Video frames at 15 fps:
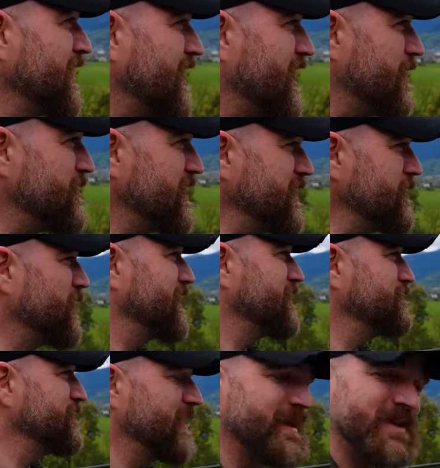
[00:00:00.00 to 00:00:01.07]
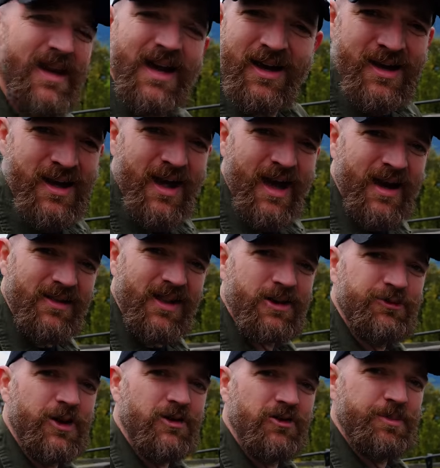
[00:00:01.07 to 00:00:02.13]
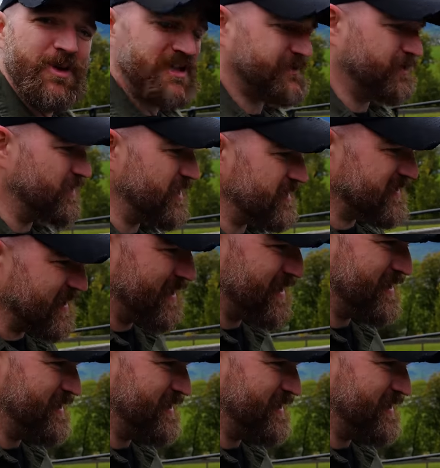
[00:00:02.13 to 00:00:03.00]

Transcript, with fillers: But anyway, yeah, had a lot of fun over the past few days.